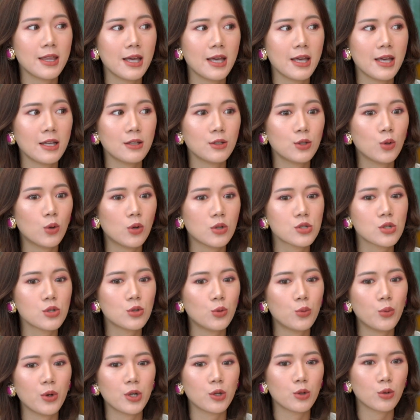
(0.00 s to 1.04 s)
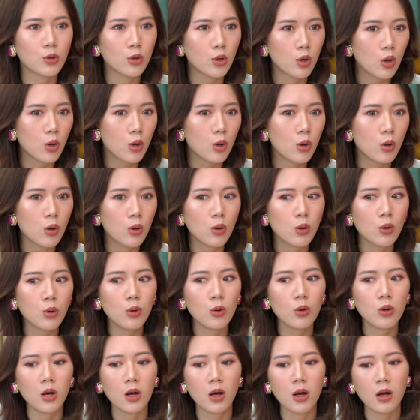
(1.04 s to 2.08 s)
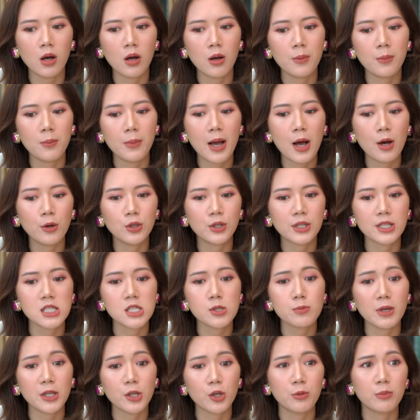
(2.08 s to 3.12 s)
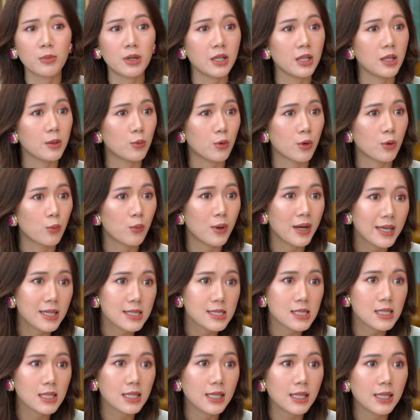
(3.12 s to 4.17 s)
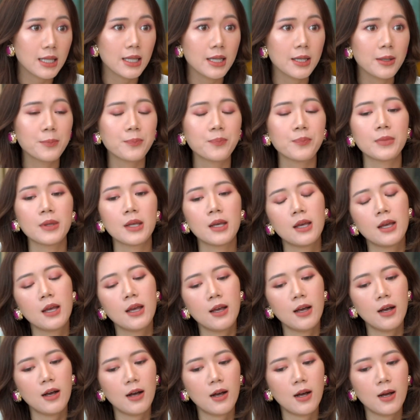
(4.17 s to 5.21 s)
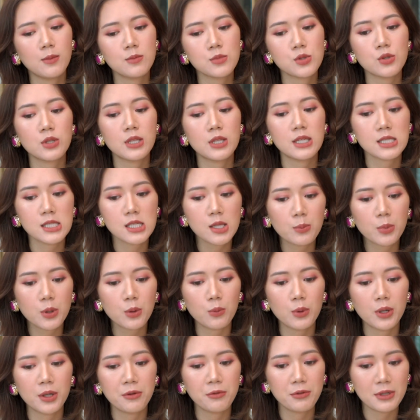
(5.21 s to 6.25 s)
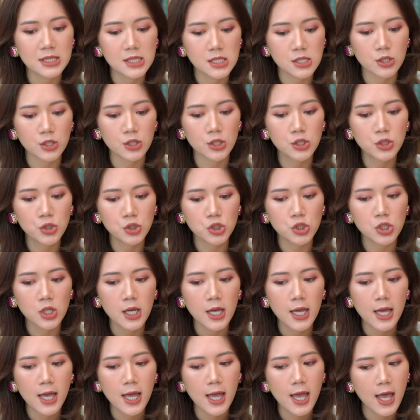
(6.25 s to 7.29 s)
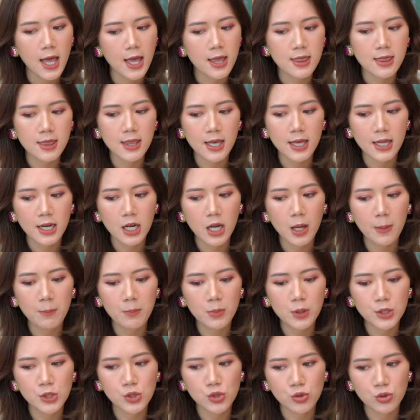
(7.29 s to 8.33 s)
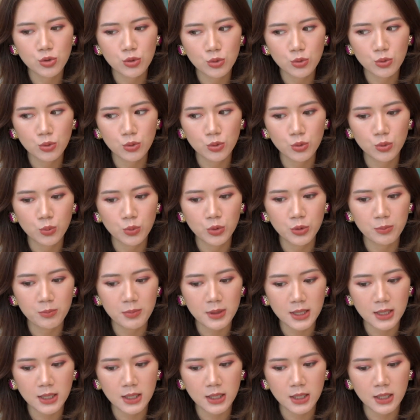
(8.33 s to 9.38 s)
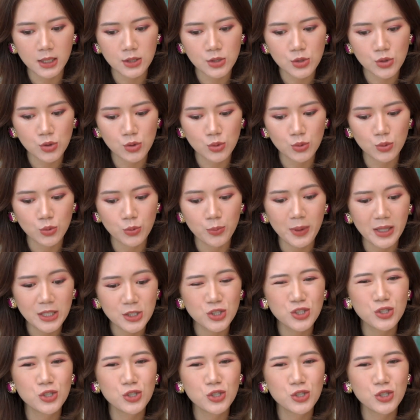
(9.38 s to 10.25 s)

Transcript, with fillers: then you also know where to go, how you can spend your money more wisely. So that's number one, research. And then number two would be to make sure